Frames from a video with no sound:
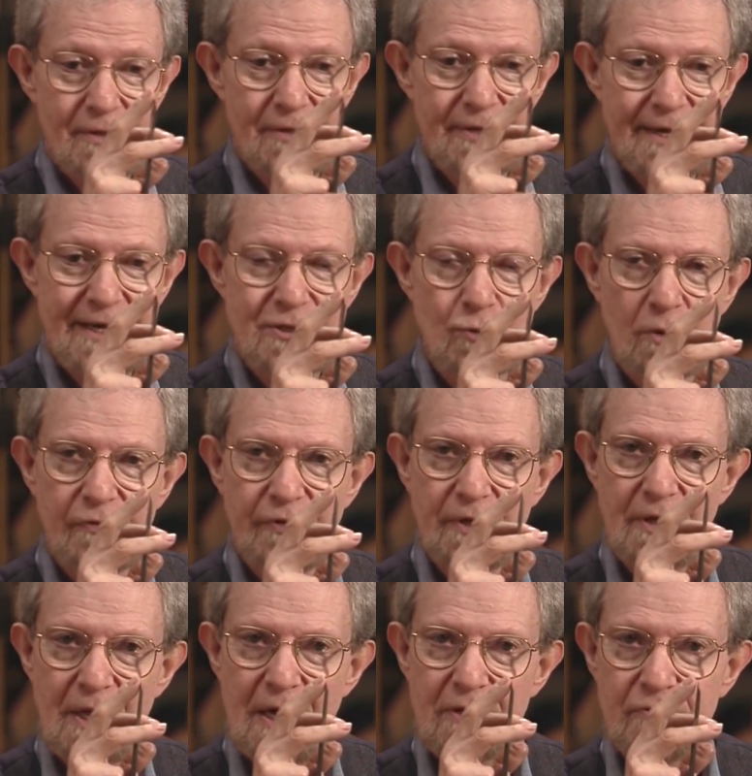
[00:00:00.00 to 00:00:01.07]
the edge will
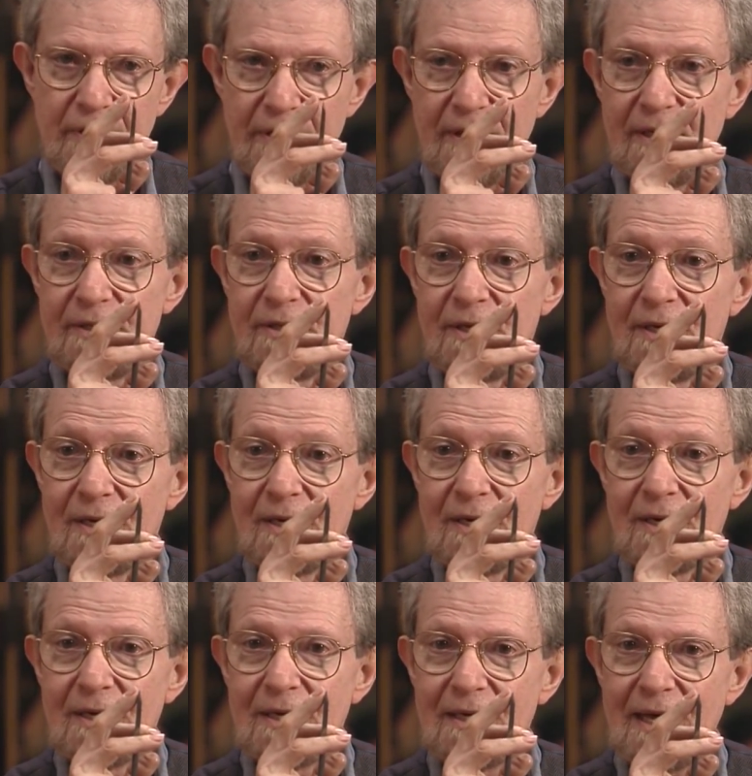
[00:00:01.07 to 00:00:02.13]
feel hungry and
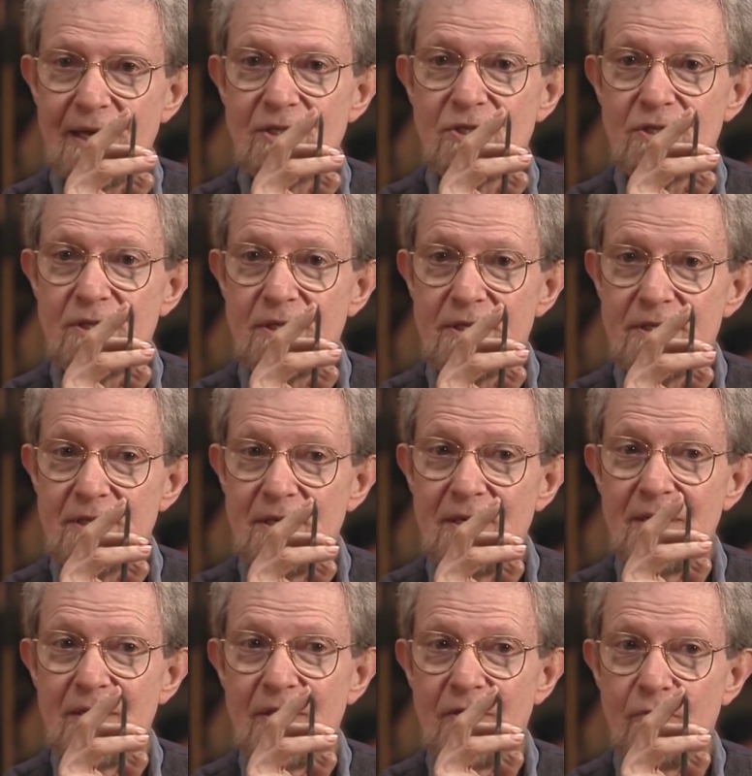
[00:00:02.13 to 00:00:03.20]
catch
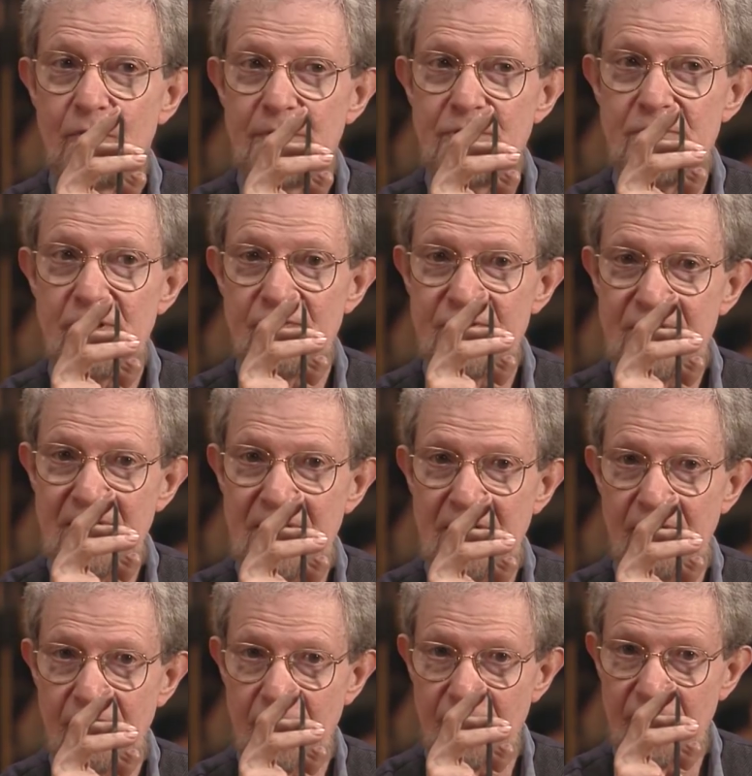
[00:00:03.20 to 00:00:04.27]
the ridges of skin
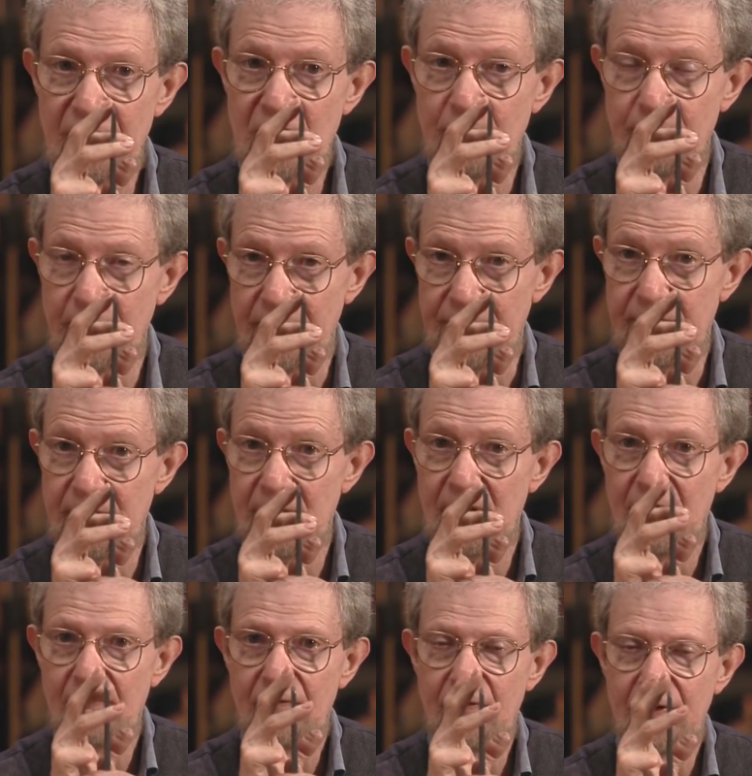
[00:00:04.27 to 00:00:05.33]
of your fingerprint
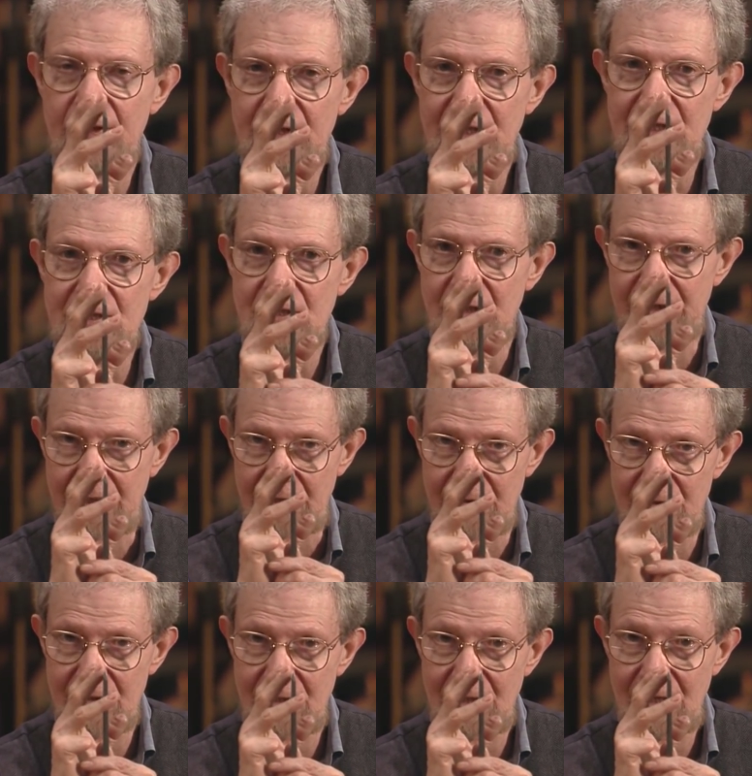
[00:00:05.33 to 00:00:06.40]
very easily,
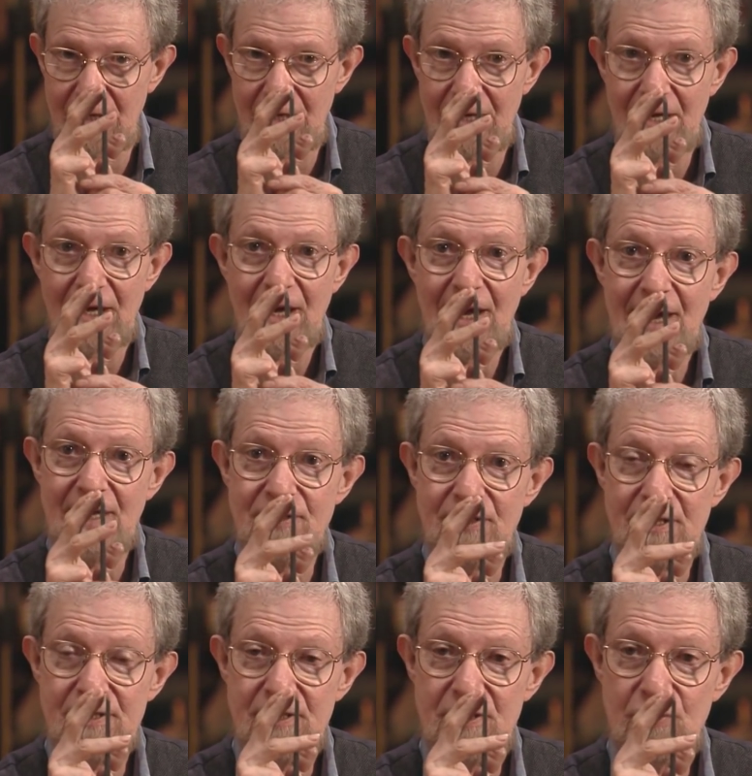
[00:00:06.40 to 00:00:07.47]
as
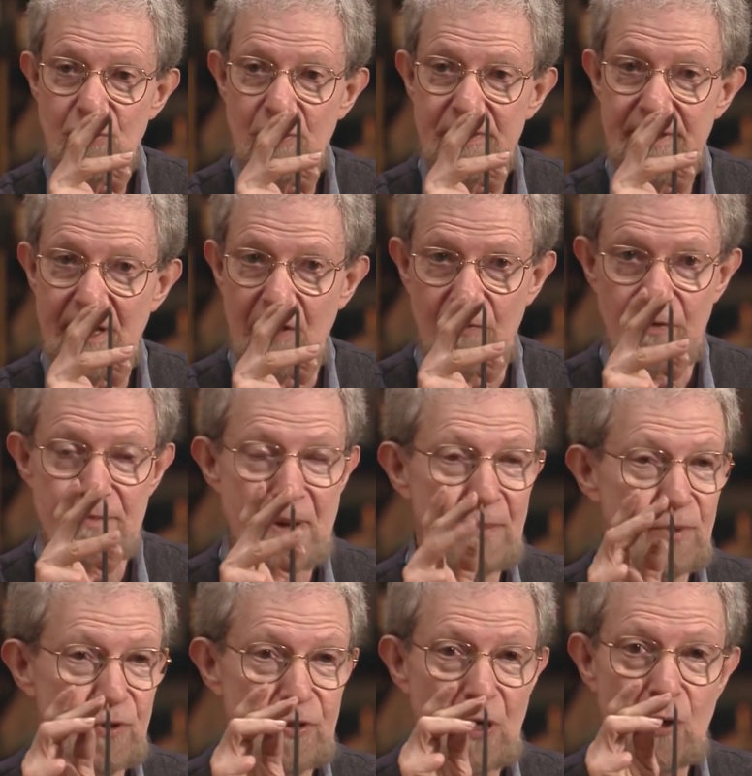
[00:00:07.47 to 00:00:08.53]
this is doing now.
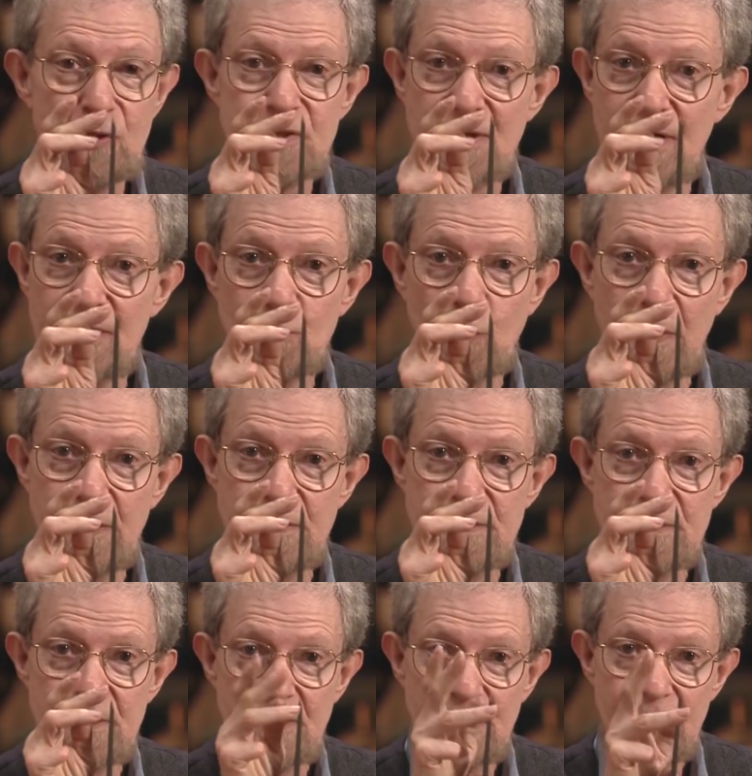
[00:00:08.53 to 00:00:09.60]
Remember, no sideways,
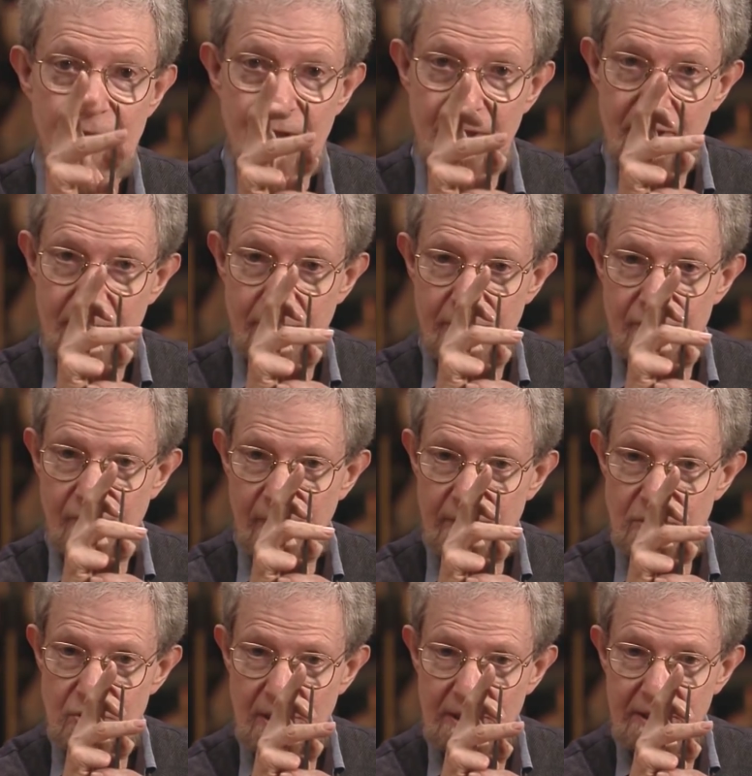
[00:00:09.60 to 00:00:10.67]
but very
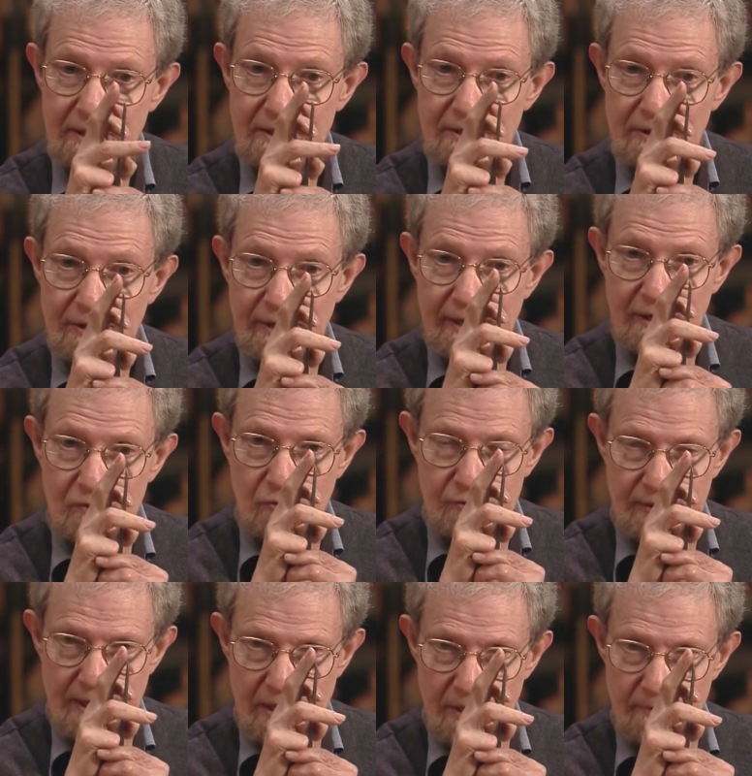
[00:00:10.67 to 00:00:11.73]
gently
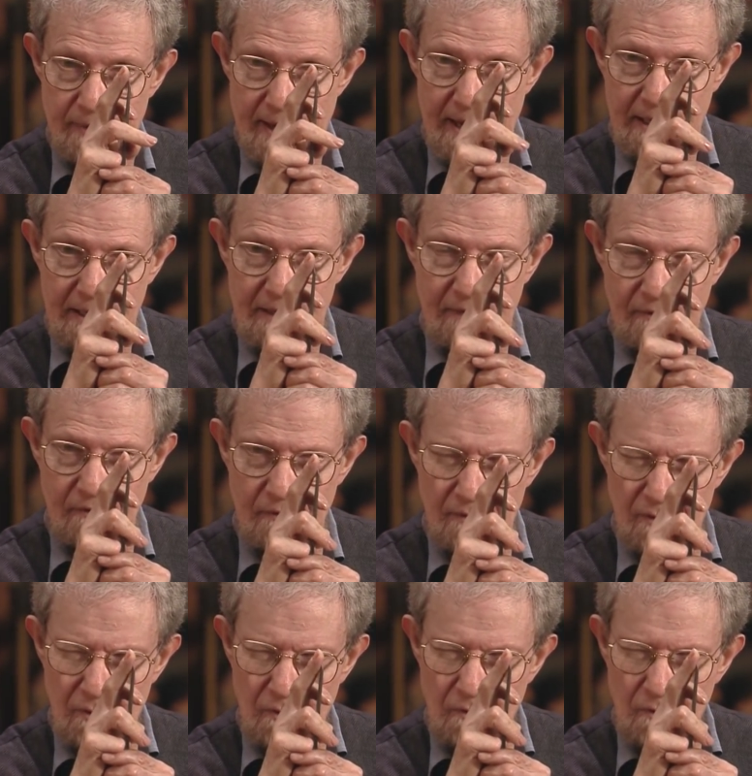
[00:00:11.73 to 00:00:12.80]
down the back and a
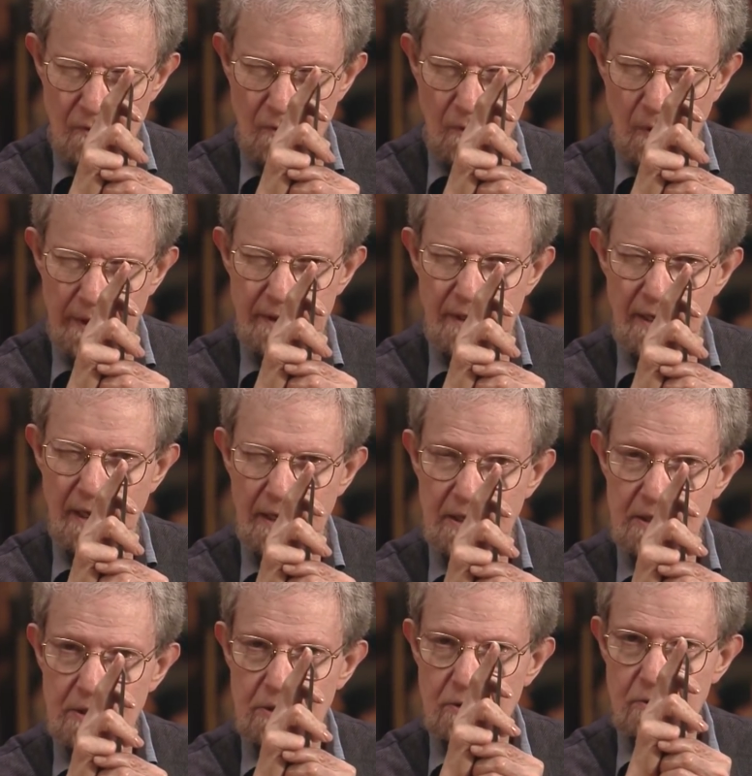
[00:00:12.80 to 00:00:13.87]
quite
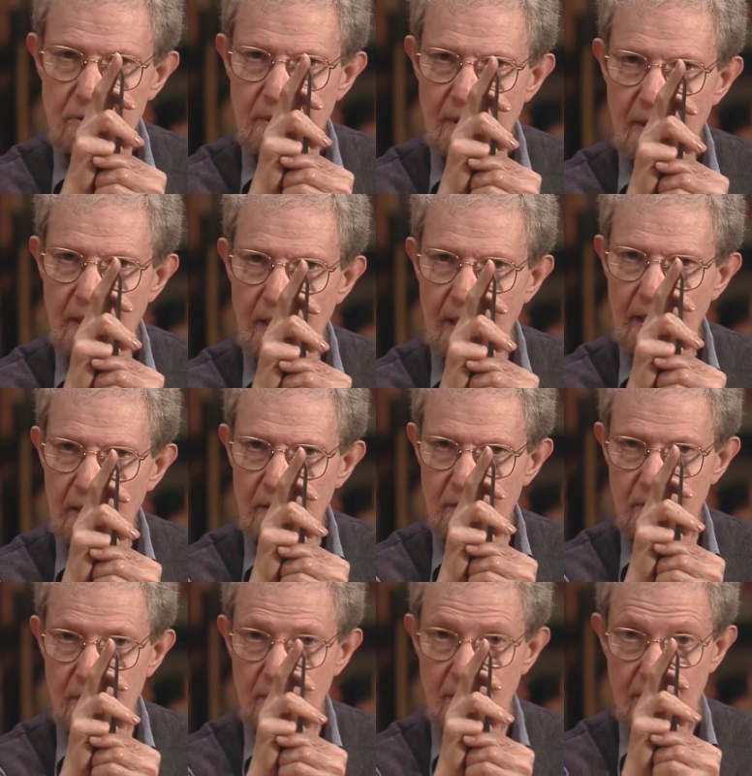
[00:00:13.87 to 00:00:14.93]
acute angle.